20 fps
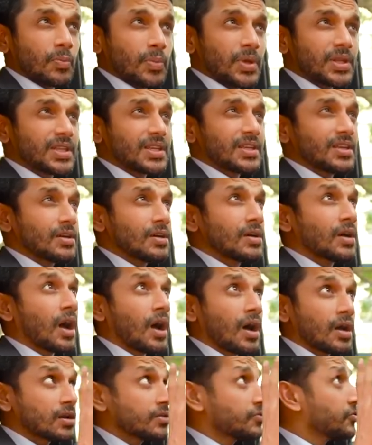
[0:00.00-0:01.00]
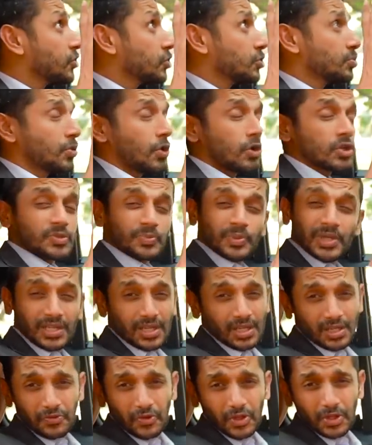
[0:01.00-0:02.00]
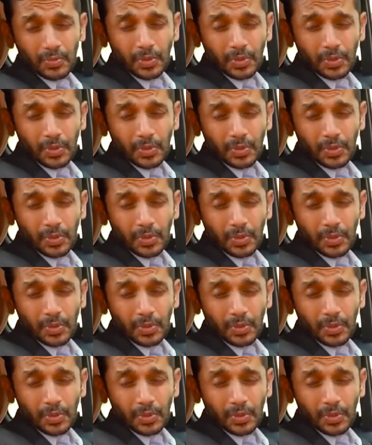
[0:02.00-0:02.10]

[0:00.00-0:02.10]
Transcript: missing here are a few more speakers for the